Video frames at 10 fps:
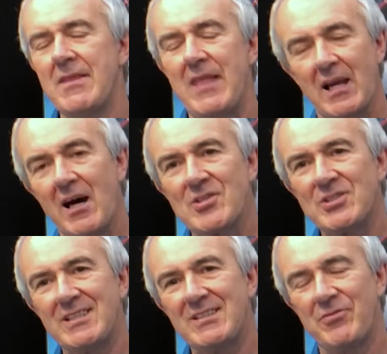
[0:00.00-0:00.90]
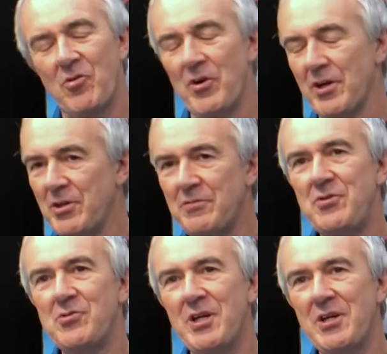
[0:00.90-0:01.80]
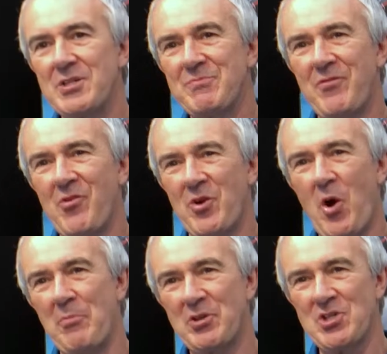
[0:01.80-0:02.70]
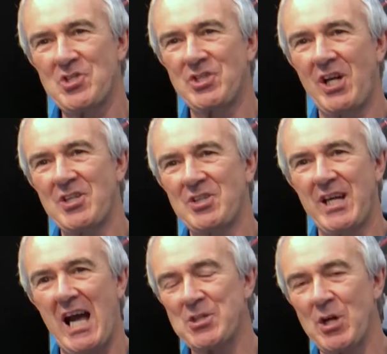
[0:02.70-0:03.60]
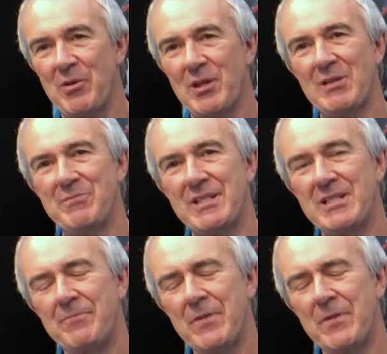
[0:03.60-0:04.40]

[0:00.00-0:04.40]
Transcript: That lasted for a good few years before the competition started to catch up a little bit.